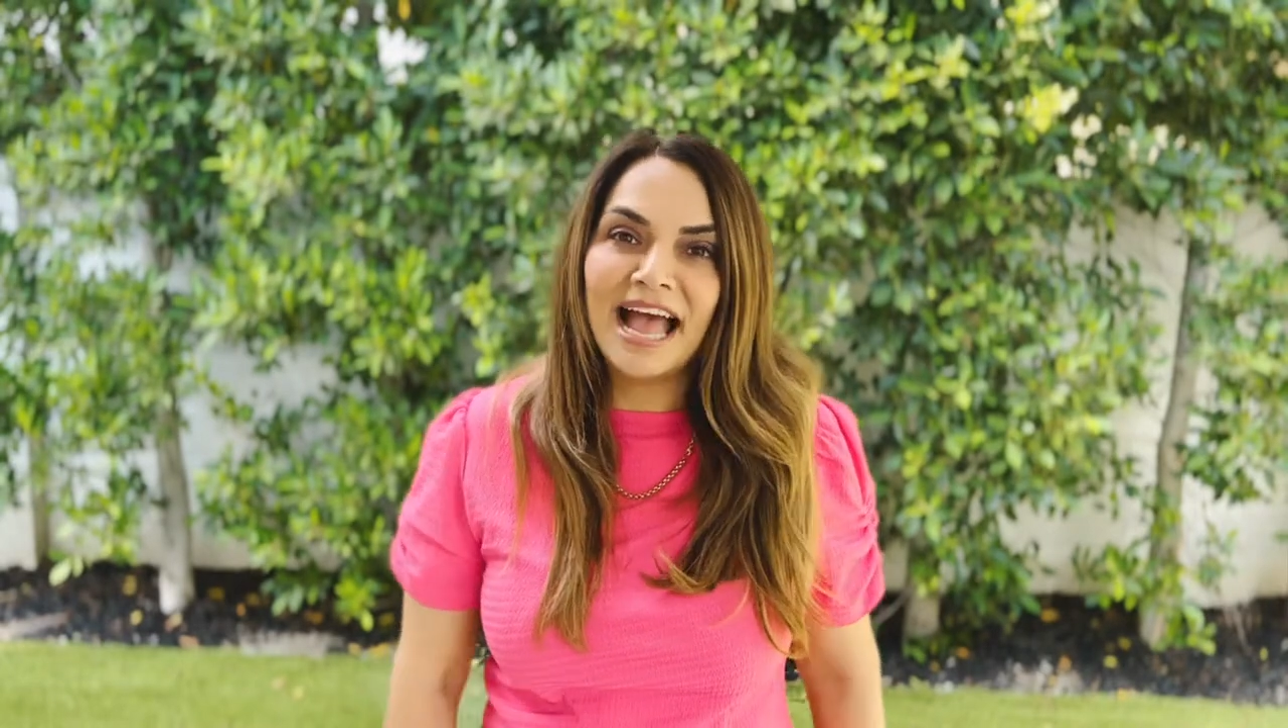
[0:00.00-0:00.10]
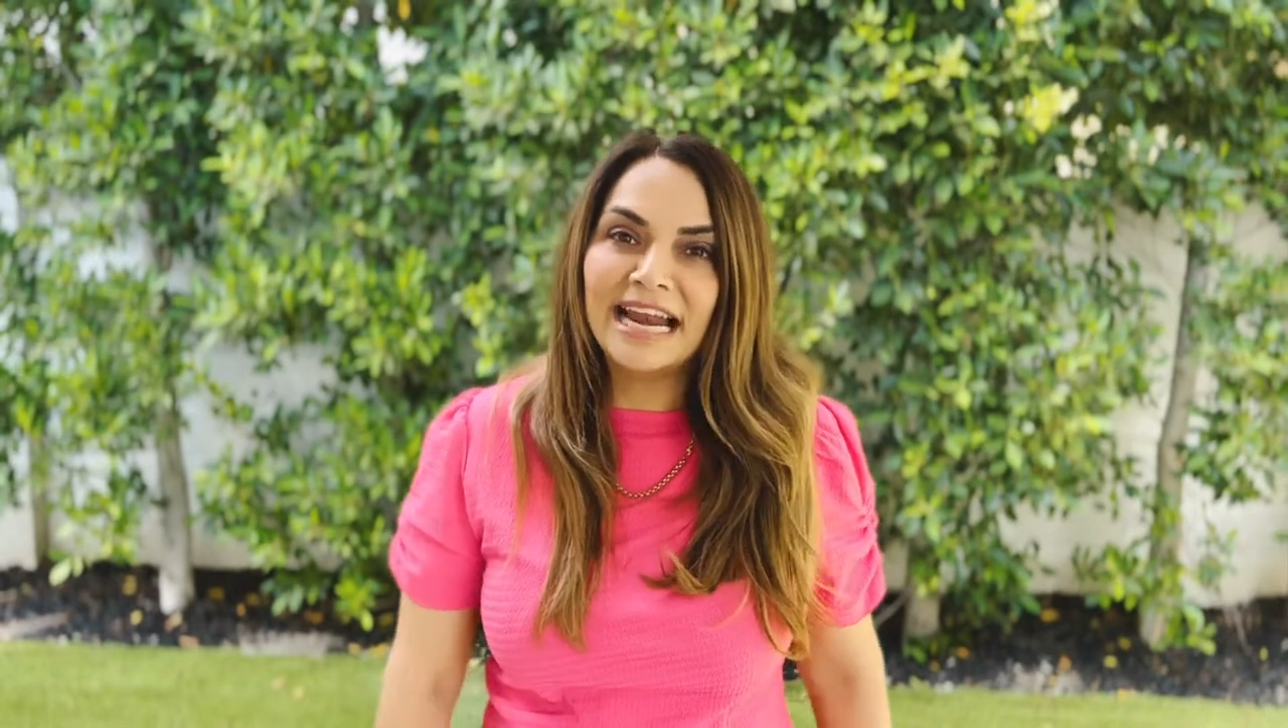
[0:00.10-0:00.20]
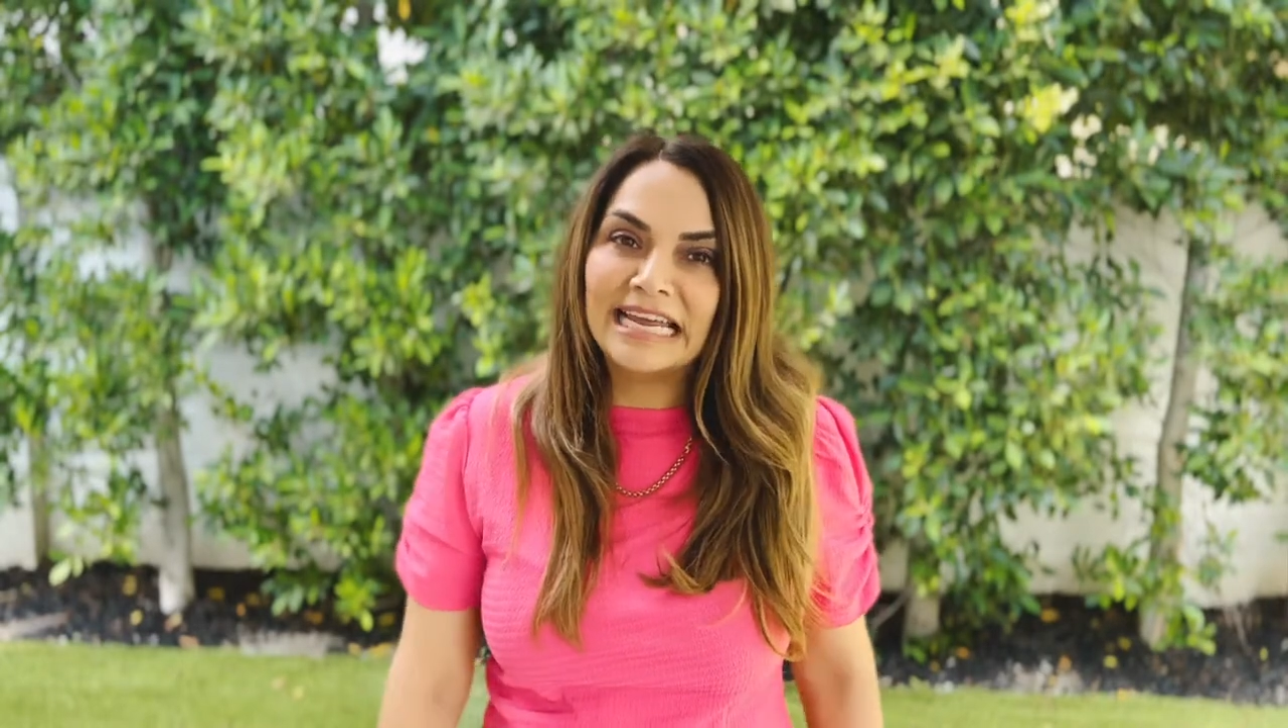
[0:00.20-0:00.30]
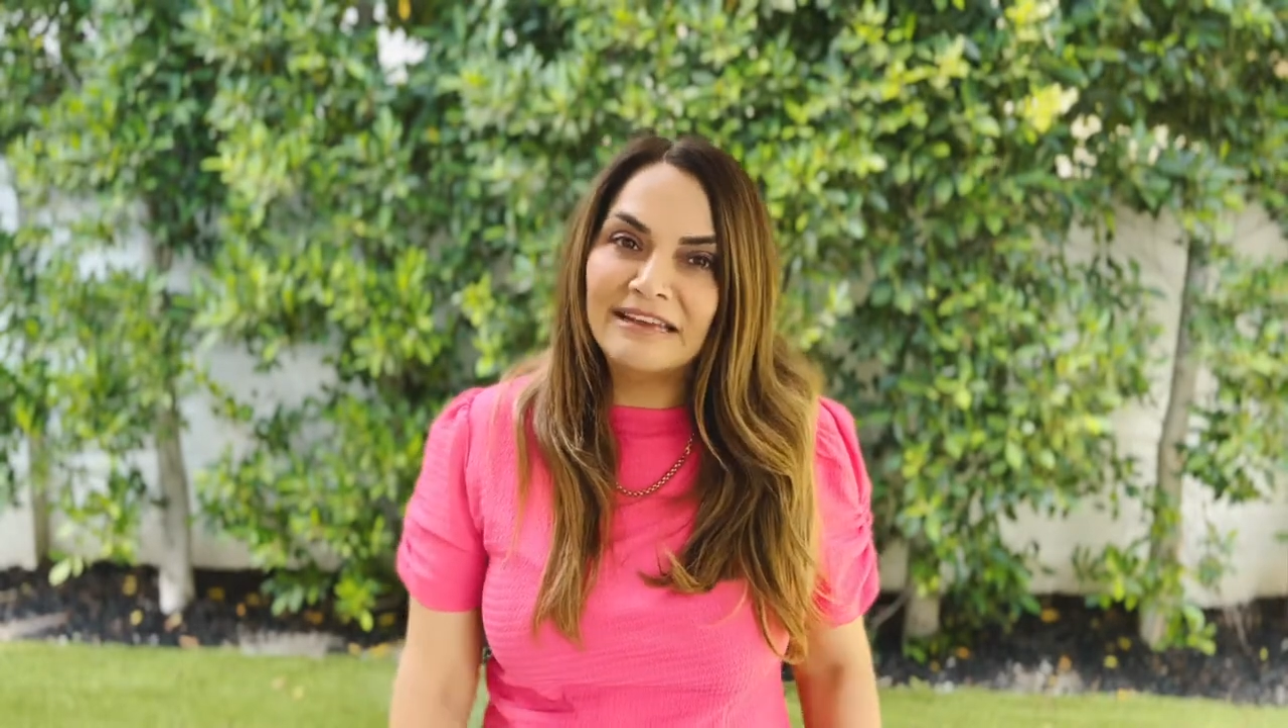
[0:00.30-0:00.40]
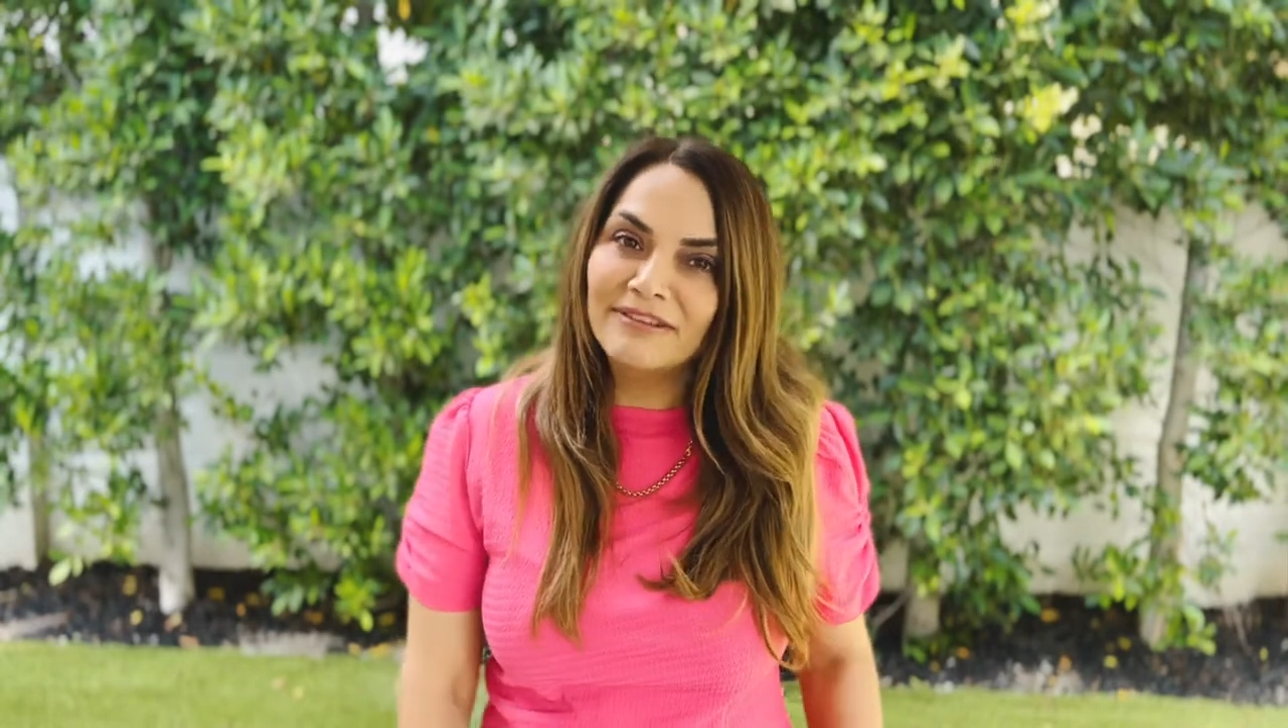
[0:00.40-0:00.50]

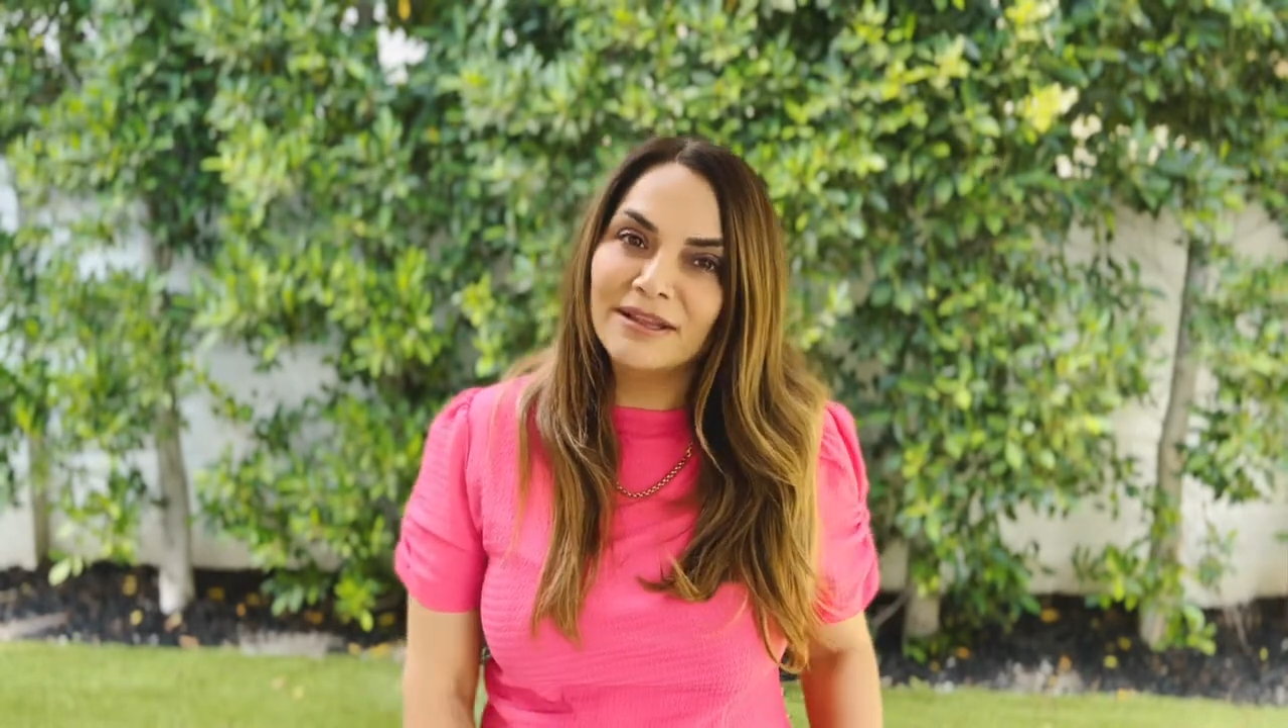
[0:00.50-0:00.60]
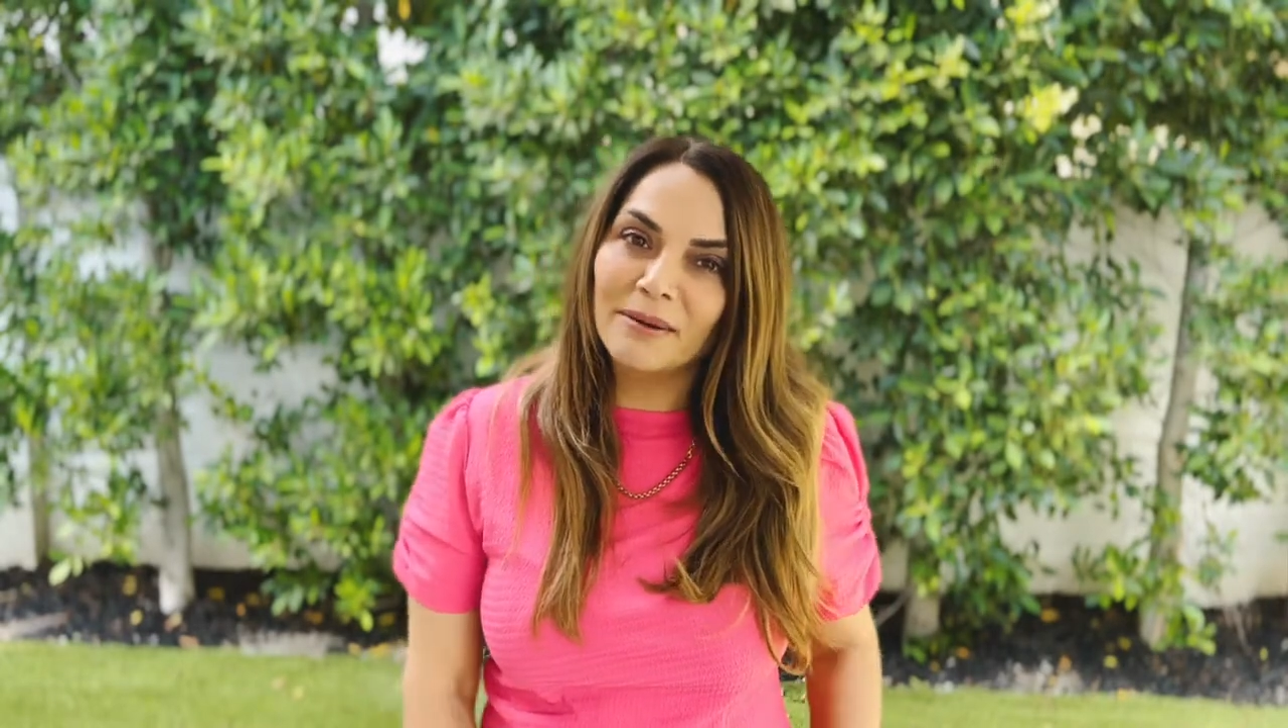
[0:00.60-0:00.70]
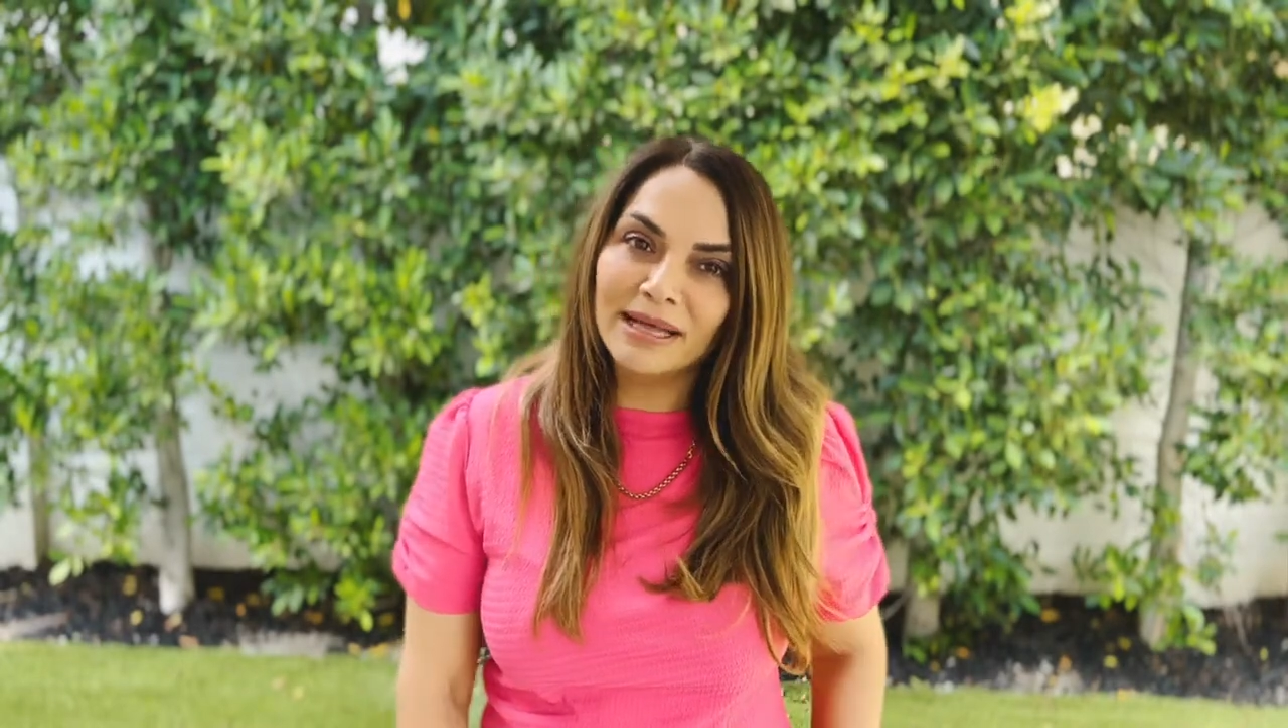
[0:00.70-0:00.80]
and even though